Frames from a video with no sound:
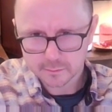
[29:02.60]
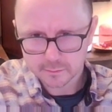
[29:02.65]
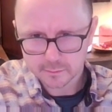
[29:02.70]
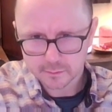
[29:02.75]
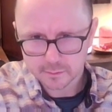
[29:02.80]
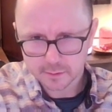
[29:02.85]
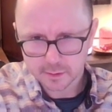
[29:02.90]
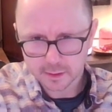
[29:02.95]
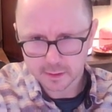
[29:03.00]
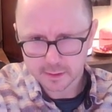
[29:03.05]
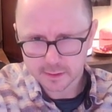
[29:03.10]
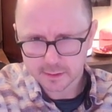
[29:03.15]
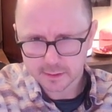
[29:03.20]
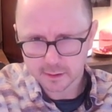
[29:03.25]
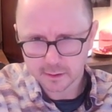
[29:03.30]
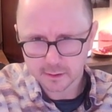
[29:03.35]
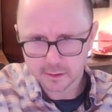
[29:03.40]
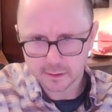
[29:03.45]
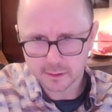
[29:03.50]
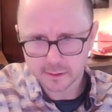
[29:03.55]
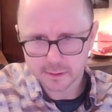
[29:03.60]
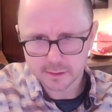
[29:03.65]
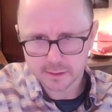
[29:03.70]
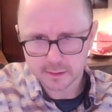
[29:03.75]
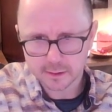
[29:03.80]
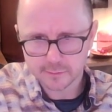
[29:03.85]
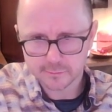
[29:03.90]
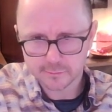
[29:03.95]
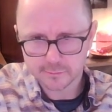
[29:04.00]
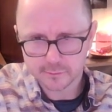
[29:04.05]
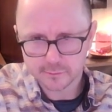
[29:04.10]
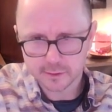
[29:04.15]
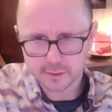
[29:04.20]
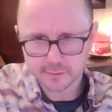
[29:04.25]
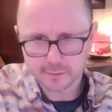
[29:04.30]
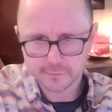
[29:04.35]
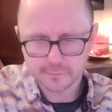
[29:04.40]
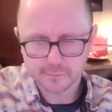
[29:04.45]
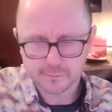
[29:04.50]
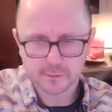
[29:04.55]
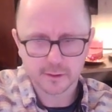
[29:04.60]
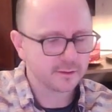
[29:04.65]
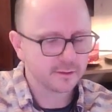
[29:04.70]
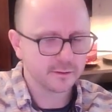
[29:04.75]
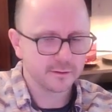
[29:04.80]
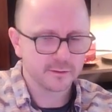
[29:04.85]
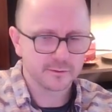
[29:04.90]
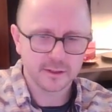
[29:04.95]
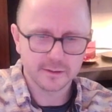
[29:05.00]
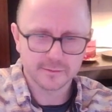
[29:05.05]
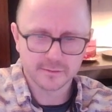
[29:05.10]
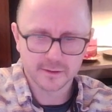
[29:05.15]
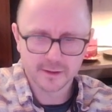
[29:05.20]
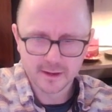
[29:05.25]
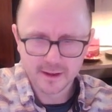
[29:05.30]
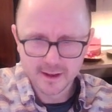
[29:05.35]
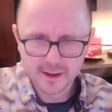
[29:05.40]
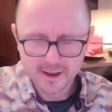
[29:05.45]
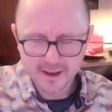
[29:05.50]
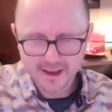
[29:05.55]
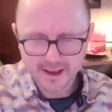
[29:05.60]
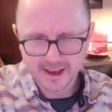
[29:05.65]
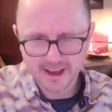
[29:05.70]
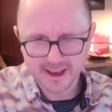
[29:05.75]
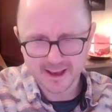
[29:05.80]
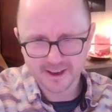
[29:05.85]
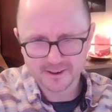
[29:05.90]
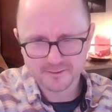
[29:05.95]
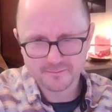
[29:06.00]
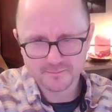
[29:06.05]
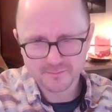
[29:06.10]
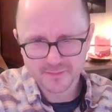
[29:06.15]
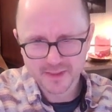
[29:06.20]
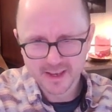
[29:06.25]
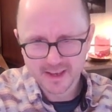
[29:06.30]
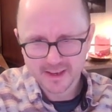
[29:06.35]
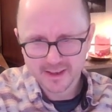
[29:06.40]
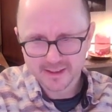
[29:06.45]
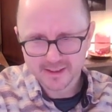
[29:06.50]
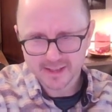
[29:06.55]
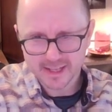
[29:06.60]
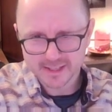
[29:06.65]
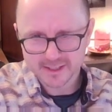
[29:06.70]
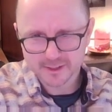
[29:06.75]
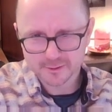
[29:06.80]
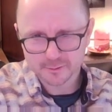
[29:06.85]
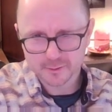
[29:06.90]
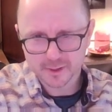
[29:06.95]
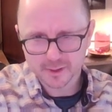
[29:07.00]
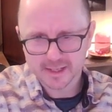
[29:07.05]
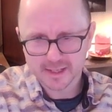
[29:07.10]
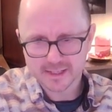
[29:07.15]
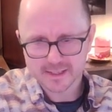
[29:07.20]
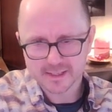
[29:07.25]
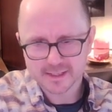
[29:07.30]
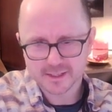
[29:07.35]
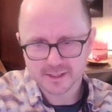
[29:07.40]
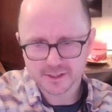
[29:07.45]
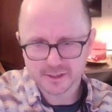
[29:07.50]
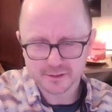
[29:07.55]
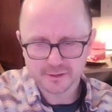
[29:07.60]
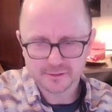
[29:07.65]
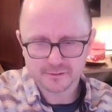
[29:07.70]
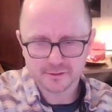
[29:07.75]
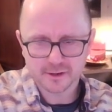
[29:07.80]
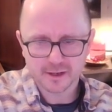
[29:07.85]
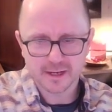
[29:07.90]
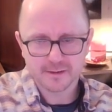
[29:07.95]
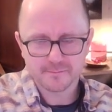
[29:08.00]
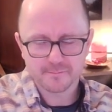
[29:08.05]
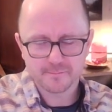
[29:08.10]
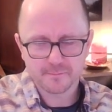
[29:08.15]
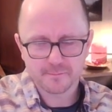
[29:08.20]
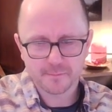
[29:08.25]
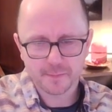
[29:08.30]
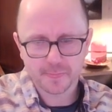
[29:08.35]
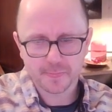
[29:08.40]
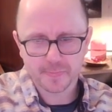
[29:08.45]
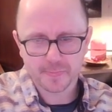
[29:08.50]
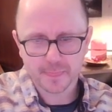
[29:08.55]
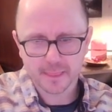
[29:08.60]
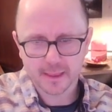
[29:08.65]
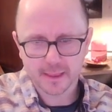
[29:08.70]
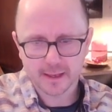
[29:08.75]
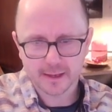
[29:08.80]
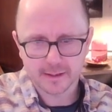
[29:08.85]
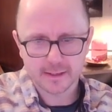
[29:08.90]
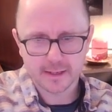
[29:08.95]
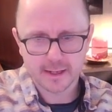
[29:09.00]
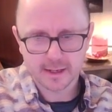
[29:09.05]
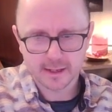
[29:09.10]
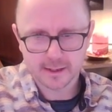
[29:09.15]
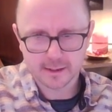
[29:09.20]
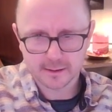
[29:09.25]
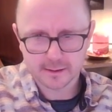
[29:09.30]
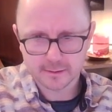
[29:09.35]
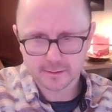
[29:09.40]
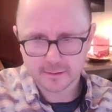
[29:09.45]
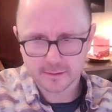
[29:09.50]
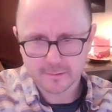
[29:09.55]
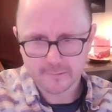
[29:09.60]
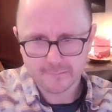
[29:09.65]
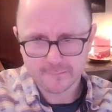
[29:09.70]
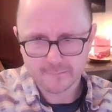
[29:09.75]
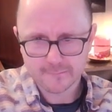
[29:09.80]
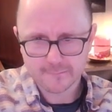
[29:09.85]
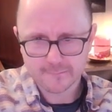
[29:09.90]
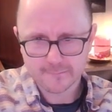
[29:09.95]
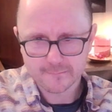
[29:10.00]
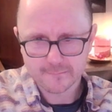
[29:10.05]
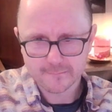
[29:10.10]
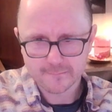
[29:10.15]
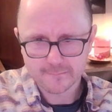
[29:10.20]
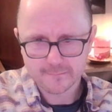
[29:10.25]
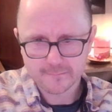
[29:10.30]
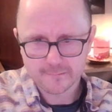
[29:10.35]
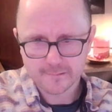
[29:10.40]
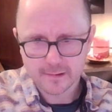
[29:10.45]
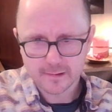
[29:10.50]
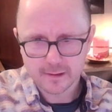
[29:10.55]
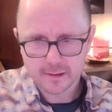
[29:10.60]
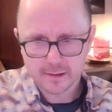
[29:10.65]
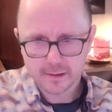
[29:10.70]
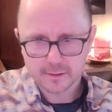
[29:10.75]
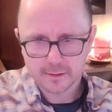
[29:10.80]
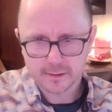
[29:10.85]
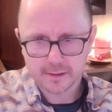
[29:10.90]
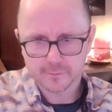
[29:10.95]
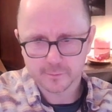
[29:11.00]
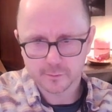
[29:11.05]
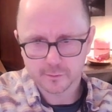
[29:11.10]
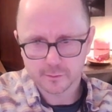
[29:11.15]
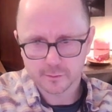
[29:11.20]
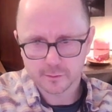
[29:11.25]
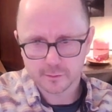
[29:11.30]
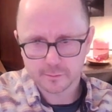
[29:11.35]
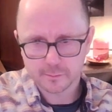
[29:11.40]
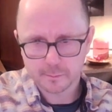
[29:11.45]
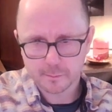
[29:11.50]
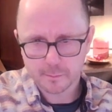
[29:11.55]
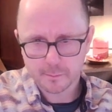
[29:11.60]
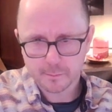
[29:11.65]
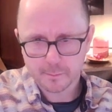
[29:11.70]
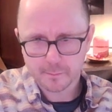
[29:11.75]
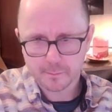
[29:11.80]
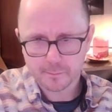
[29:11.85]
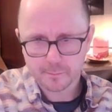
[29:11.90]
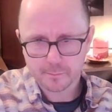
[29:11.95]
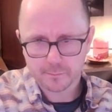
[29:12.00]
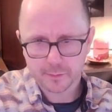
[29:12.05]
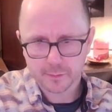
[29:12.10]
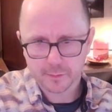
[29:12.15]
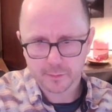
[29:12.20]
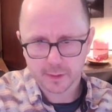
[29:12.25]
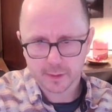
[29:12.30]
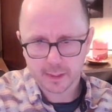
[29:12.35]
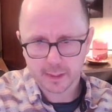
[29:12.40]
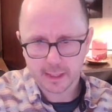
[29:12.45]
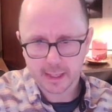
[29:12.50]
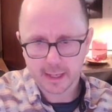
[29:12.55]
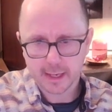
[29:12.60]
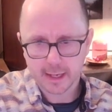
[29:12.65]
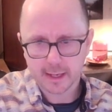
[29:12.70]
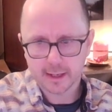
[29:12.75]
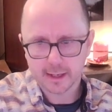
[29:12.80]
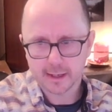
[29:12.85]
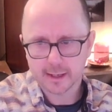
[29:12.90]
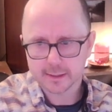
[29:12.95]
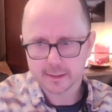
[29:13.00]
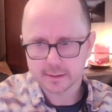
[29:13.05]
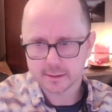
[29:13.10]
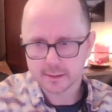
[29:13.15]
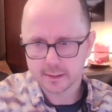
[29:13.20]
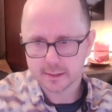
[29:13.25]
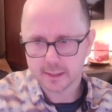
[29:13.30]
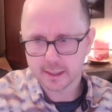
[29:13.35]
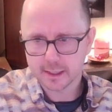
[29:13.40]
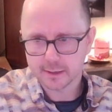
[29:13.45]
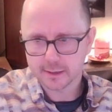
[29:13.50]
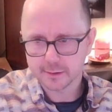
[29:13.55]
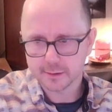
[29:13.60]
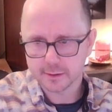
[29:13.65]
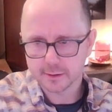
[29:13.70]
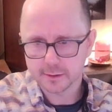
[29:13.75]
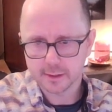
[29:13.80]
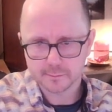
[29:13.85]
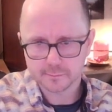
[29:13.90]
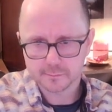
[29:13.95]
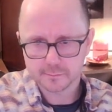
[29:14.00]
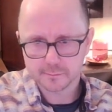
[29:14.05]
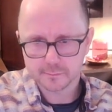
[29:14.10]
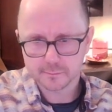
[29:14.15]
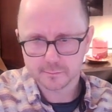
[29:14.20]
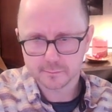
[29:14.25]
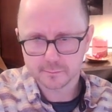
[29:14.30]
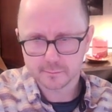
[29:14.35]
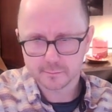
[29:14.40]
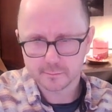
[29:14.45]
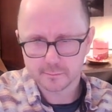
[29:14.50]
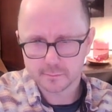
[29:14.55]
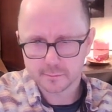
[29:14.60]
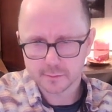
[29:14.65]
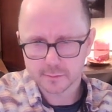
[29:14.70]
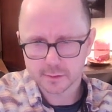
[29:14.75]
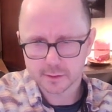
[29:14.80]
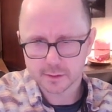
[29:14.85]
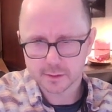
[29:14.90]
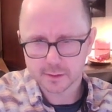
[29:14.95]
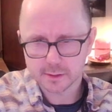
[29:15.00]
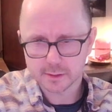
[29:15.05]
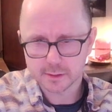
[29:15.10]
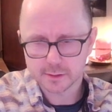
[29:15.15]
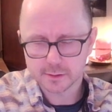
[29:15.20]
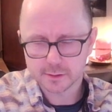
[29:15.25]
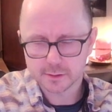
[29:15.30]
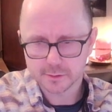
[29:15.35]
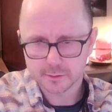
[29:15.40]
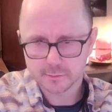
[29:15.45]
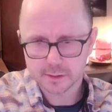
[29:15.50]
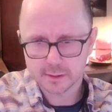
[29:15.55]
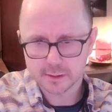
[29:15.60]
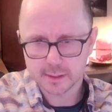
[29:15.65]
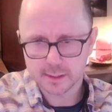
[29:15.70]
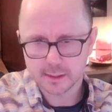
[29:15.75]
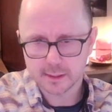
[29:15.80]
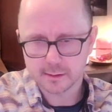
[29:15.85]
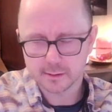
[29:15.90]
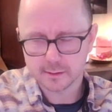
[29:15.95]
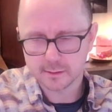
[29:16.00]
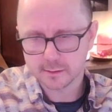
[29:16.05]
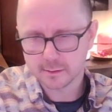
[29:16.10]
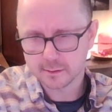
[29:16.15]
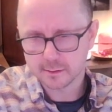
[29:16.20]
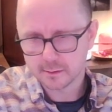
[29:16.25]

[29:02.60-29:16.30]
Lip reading: Did I just, oh no, I just overwrote the 4. Good grief. That's a 1, that's a 2. Right. Now, that 4 can actually now only come to the 2, which then